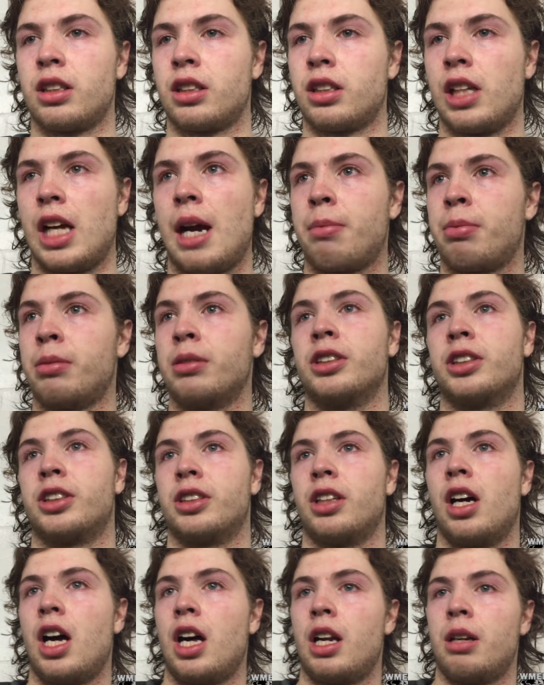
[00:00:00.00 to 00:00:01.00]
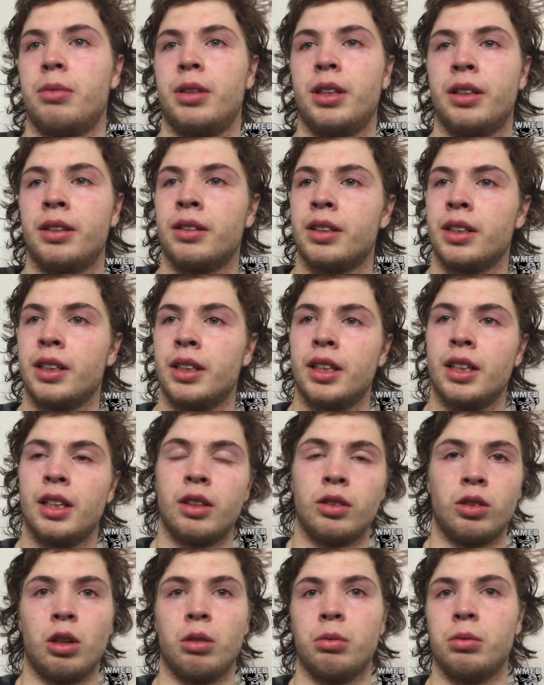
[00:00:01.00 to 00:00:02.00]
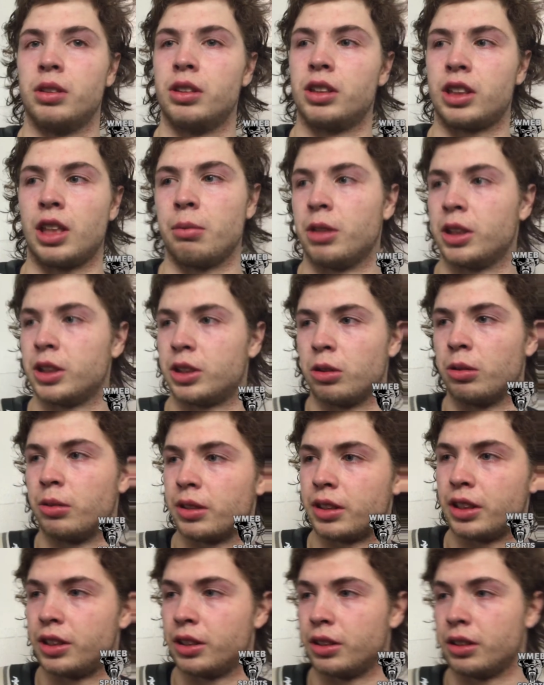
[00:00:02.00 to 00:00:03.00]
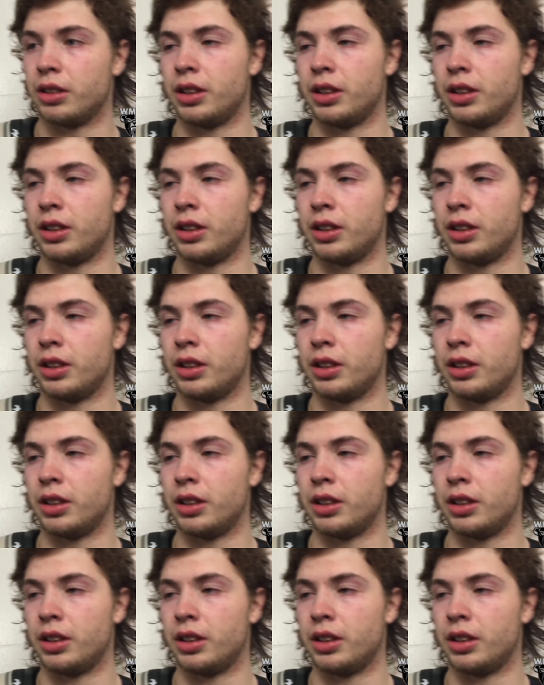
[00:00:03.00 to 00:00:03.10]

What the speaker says: Flapper in the slot. I mean, Romer, there's not much Romer to do.